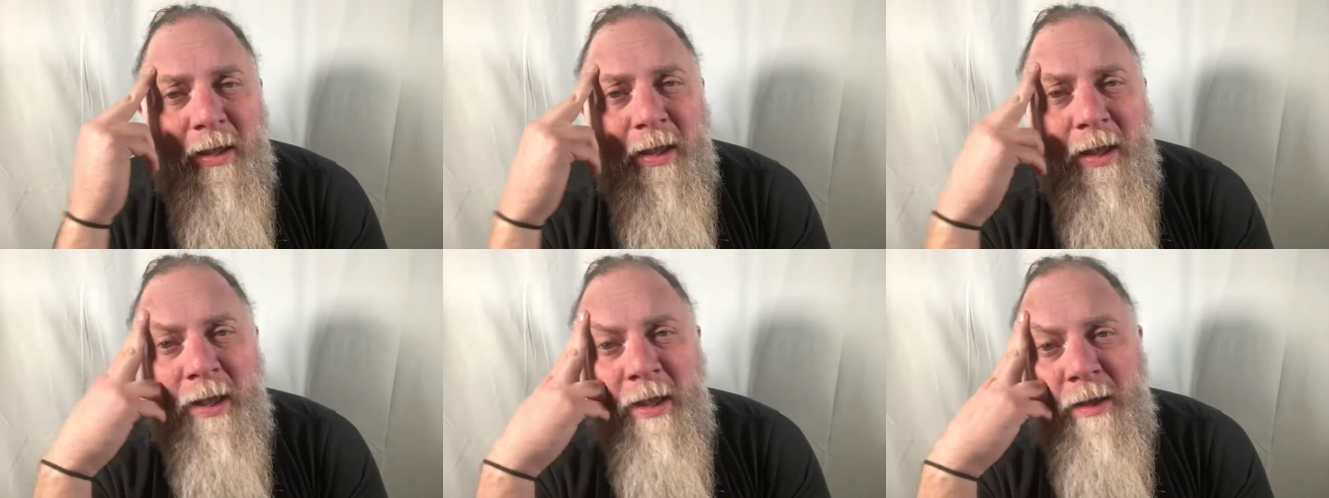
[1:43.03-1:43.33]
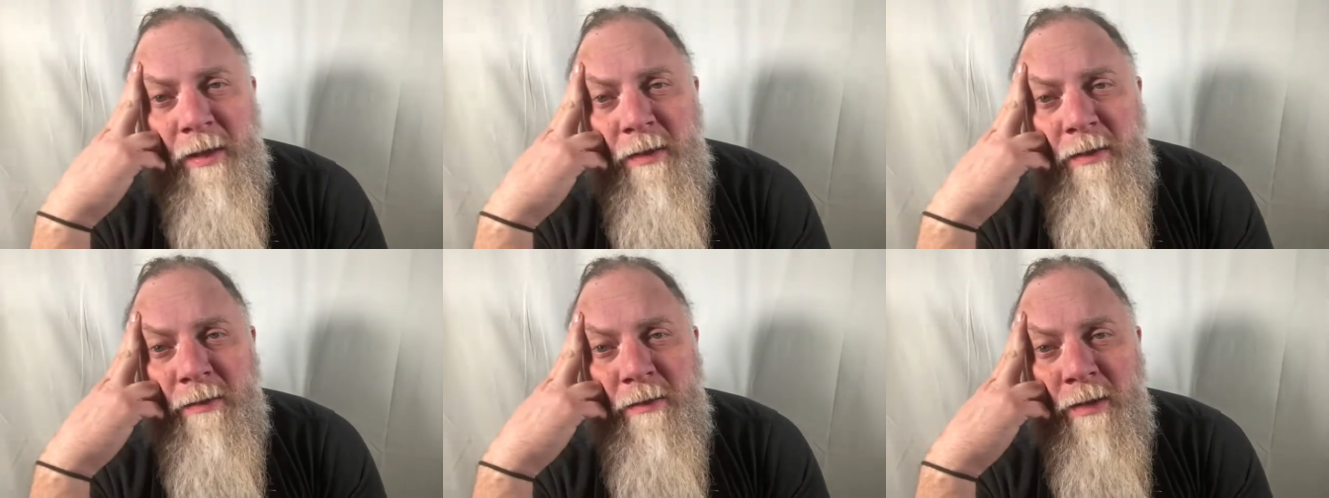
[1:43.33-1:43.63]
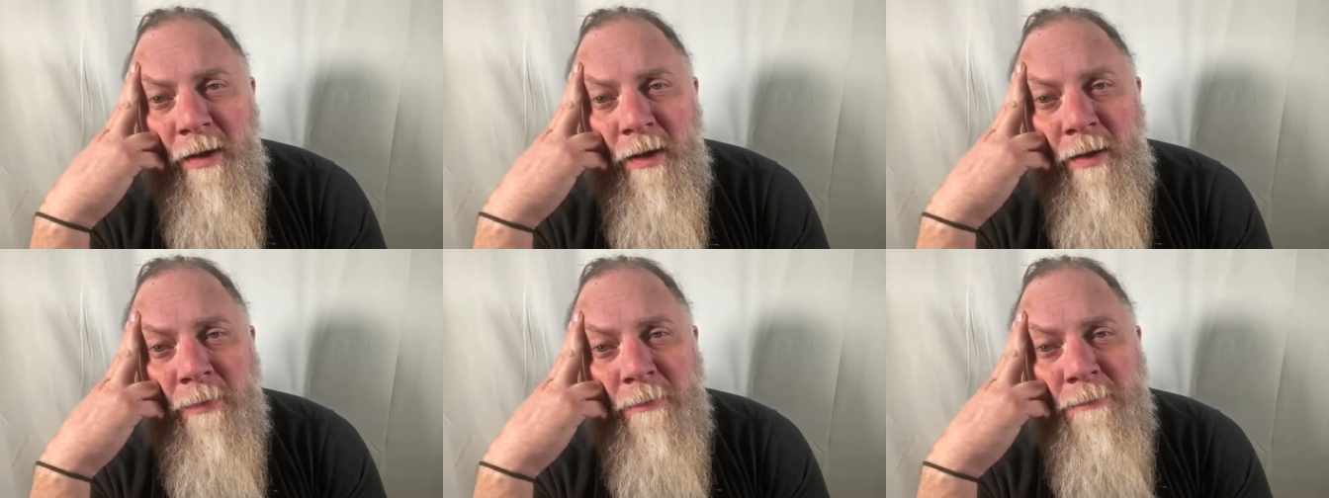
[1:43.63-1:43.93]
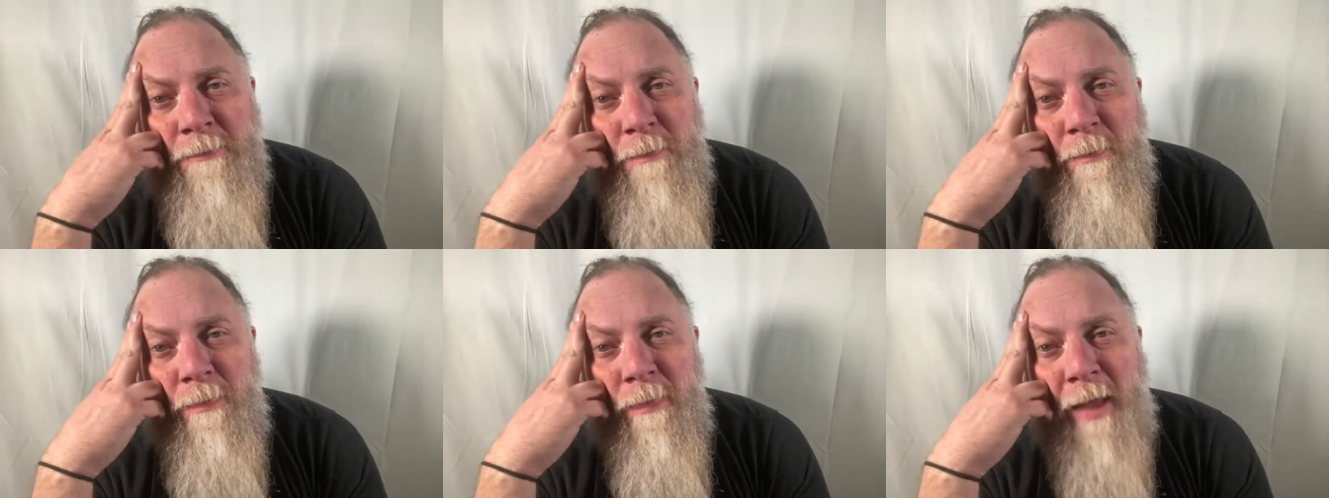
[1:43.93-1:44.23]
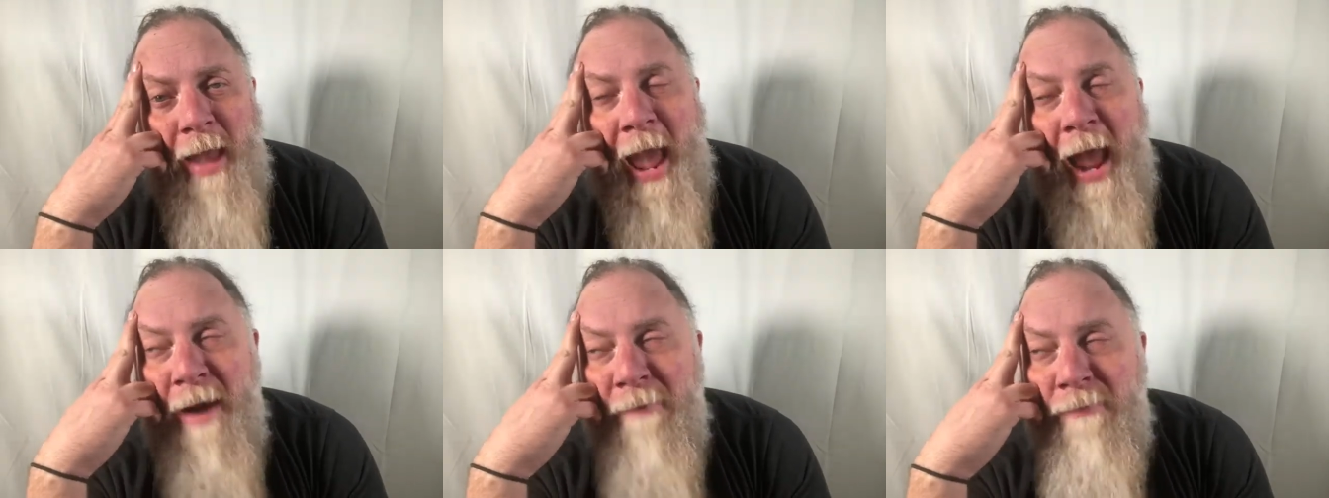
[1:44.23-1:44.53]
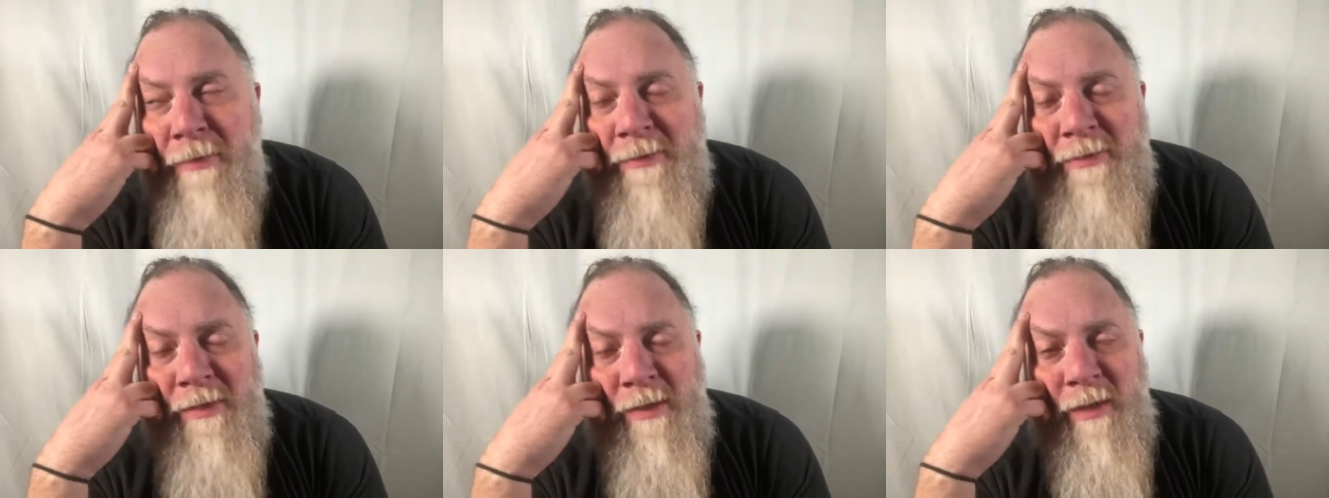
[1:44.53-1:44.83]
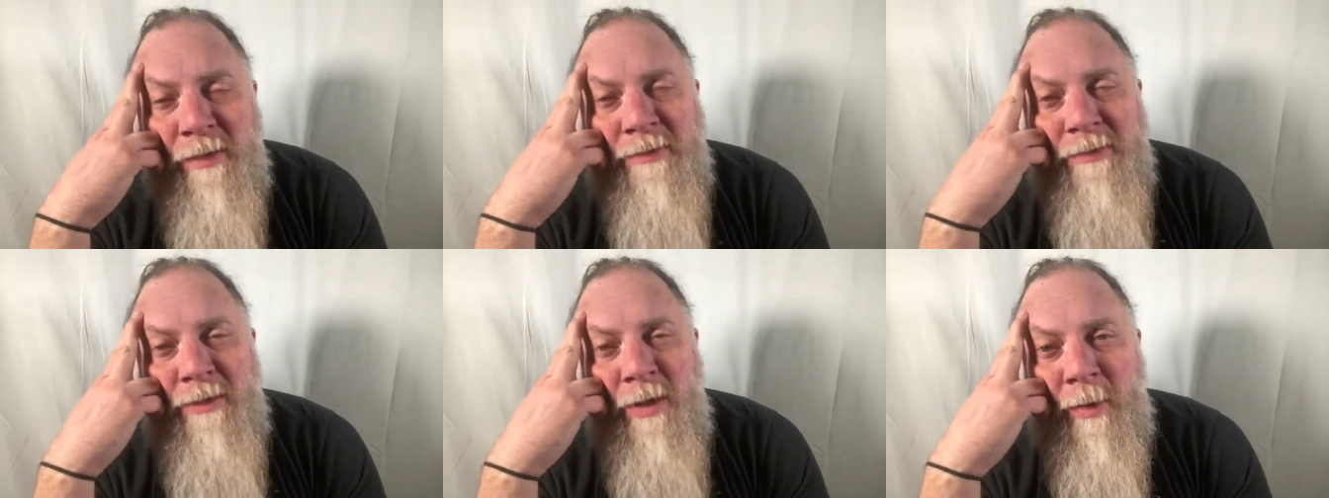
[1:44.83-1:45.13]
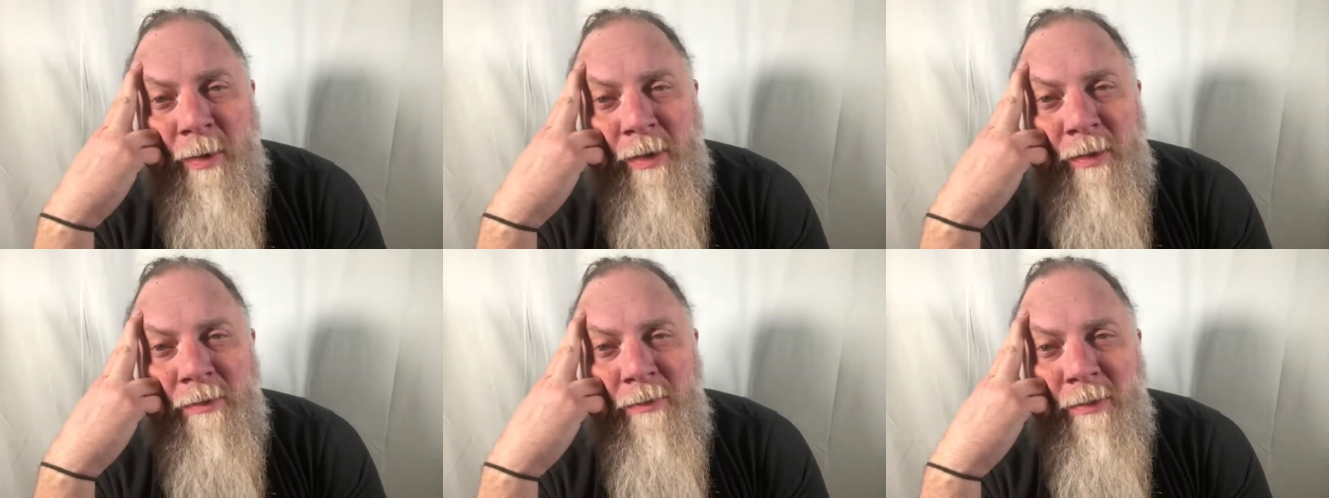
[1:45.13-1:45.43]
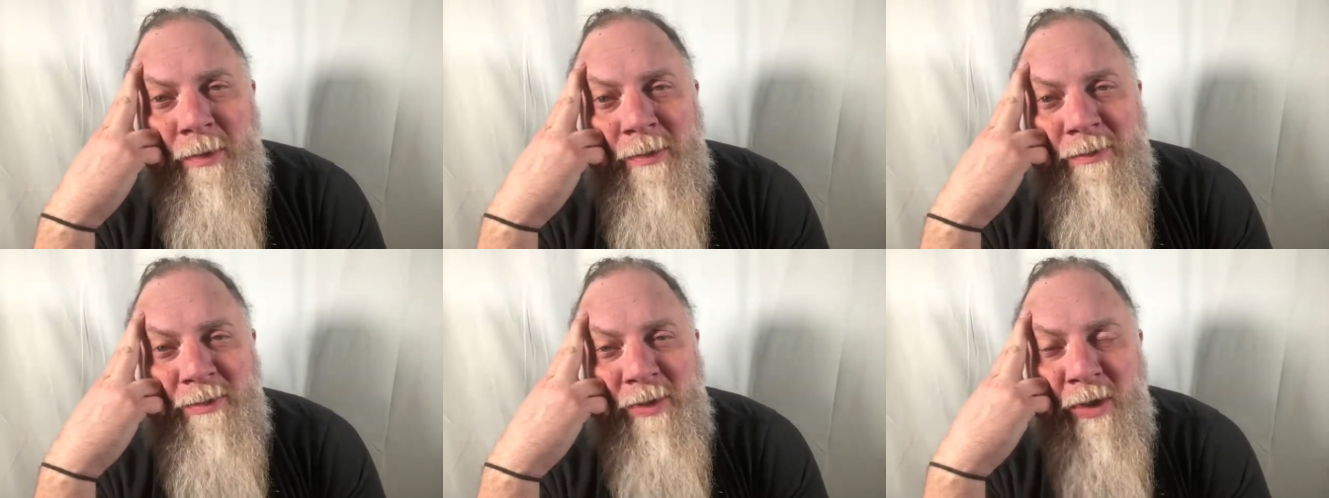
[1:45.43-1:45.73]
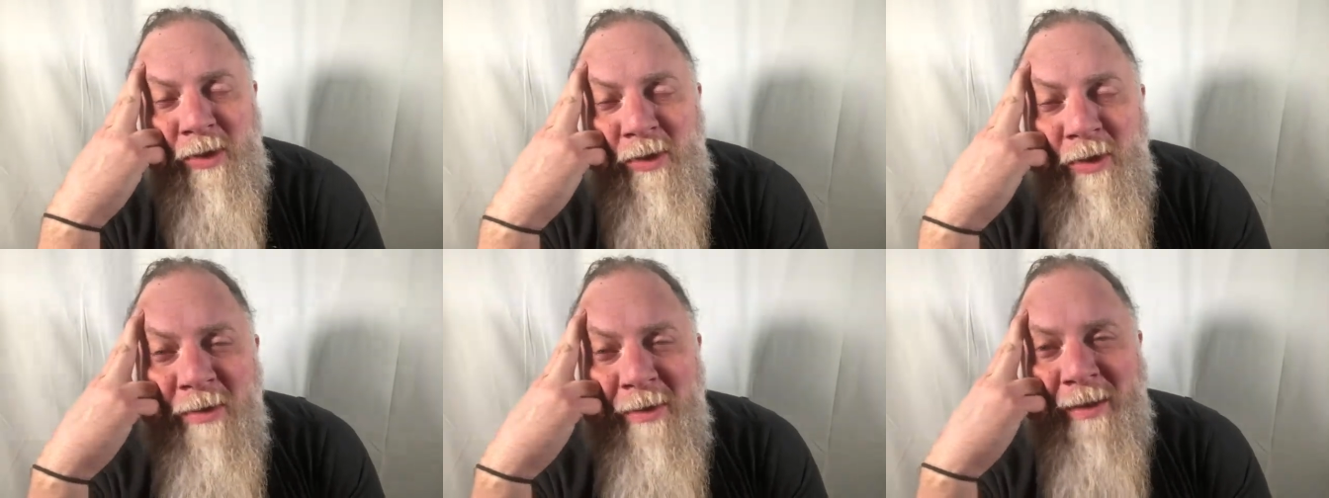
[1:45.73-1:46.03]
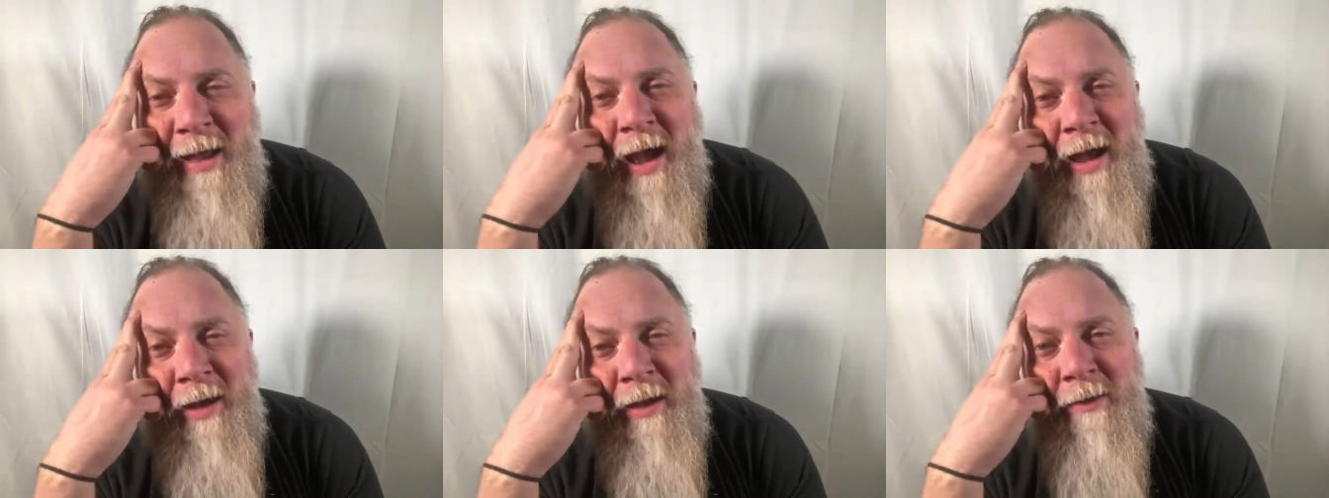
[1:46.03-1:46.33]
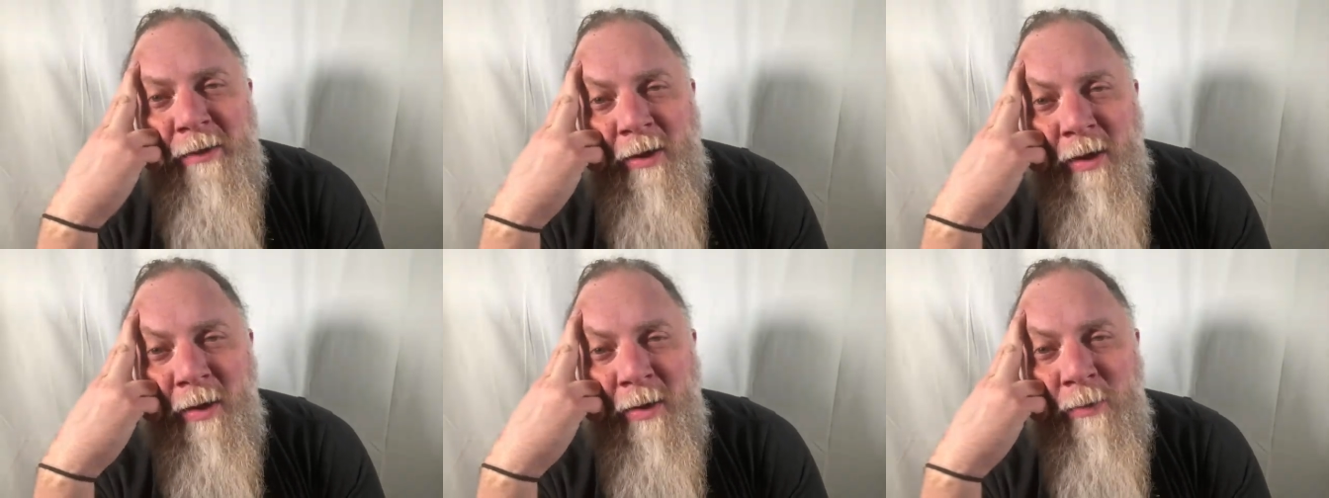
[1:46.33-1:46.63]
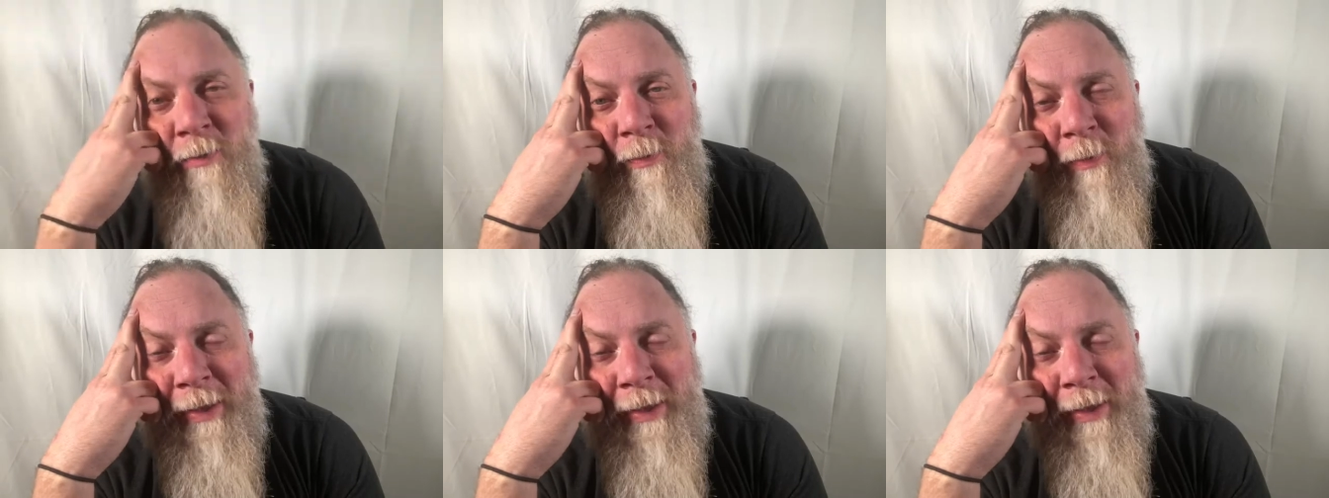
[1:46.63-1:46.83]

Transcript: and every salon's going through it. So you're not alone.